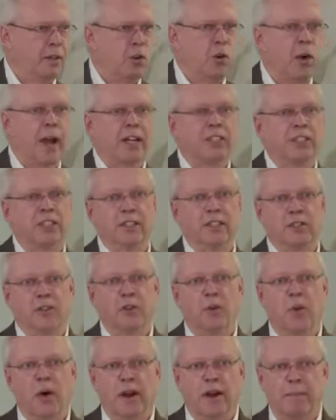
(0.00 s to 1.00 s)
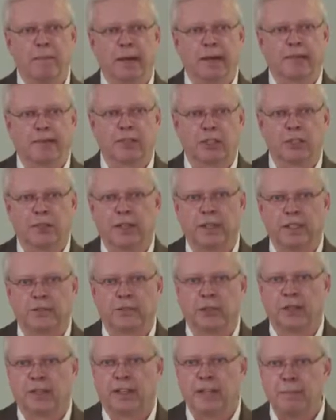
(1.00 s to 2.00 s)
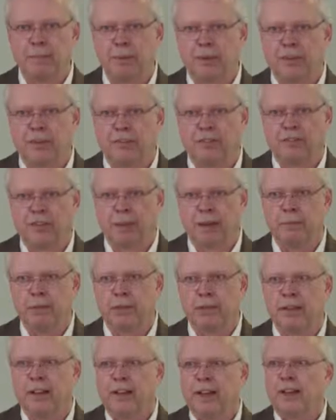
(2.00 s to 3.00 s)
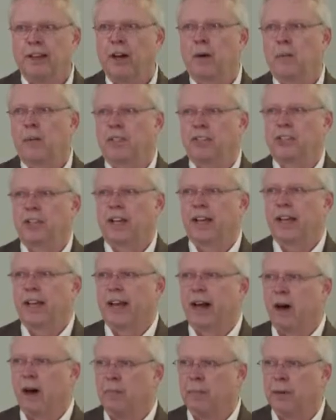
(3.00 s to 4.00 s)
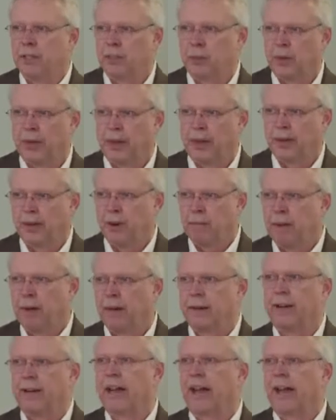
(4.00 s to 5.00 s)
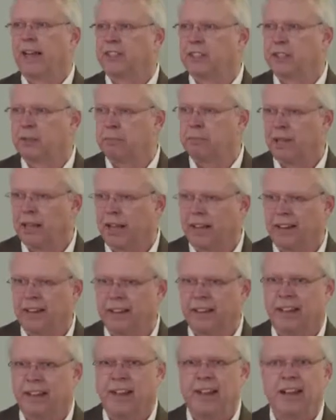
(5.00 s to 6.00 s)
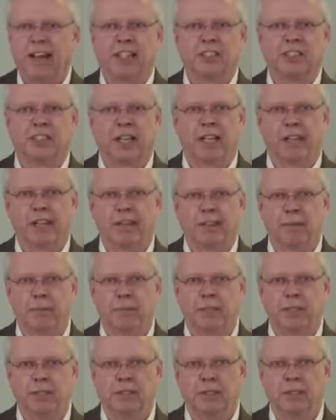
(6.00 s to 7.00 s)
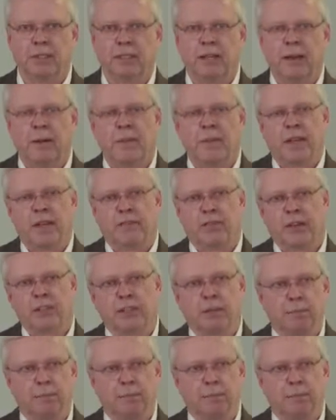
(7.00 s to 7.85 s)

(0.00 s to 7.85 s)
who actually do want to make this transfer and keep it in the family. Notwithstanding how much we hear about exit planning and selling the business, if there's